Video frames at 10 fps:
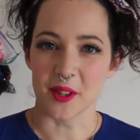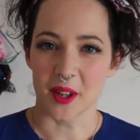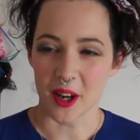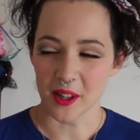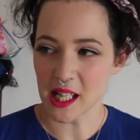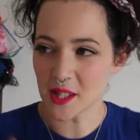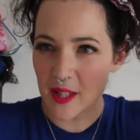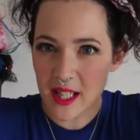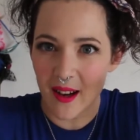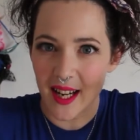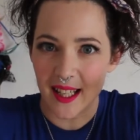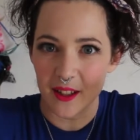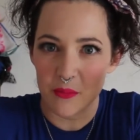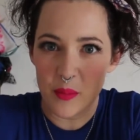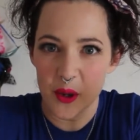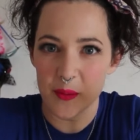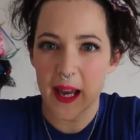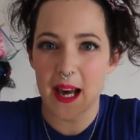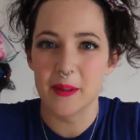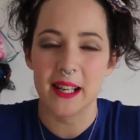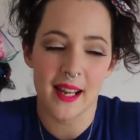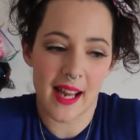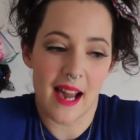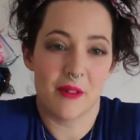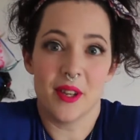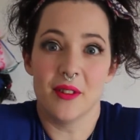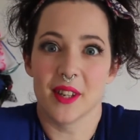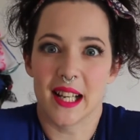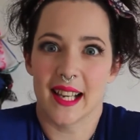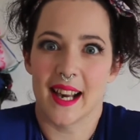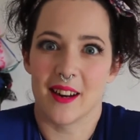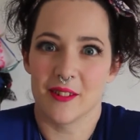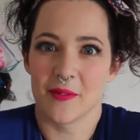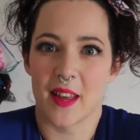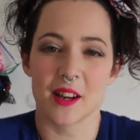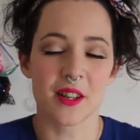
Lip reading: You're going into a tiny little poop cabin. Like, how are you going to get out of that?